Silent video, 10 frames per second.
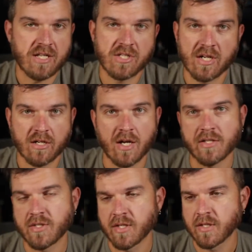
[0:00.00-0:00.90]
It's going to
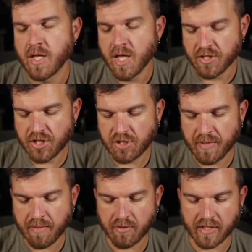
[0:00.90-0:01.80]
cause the tissue
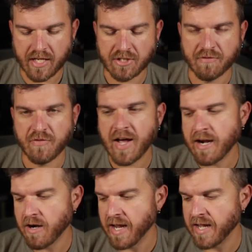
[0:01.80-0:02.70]
paper to catch on
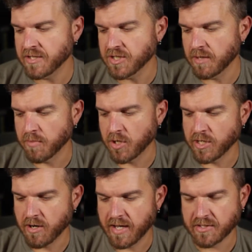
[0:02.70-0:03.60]
fire, and it's going to burn
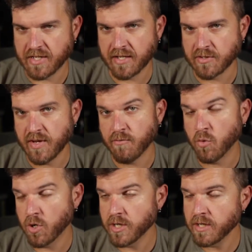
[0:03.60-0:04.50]
your house down. So I've
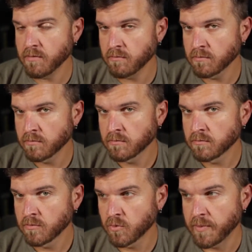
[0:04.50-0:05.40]
warned you
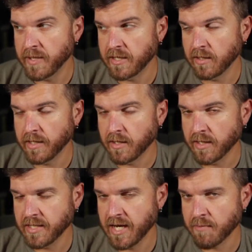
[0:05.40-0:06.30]
repeatedly
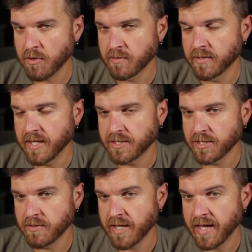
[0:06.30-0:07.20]
on camera not to
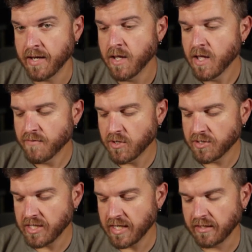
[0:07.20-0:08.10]
do that. If you're
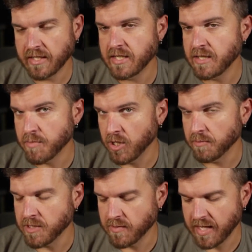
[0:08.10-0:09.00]
using an LED
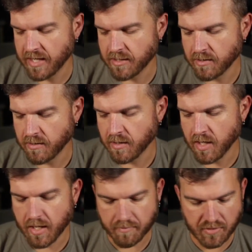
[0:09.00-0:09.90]
bulb, you can
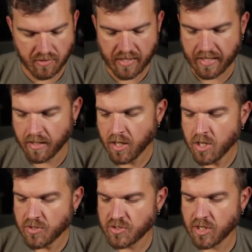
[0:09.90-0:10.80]
do that.
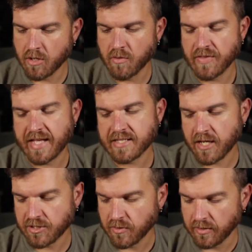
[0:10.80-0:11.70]
So that's
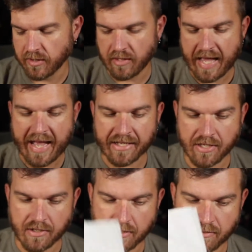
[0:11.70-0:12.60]
also a little hack you can do.